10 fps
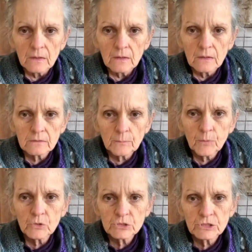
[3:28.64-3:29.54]
the
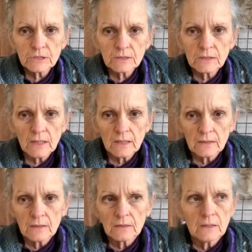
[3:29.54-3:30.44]
portion
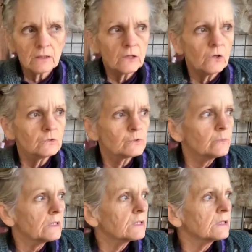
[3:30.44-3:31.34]
that goes
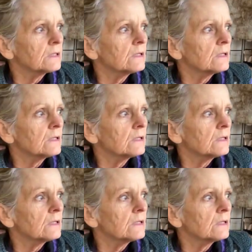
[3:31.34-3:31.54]
with the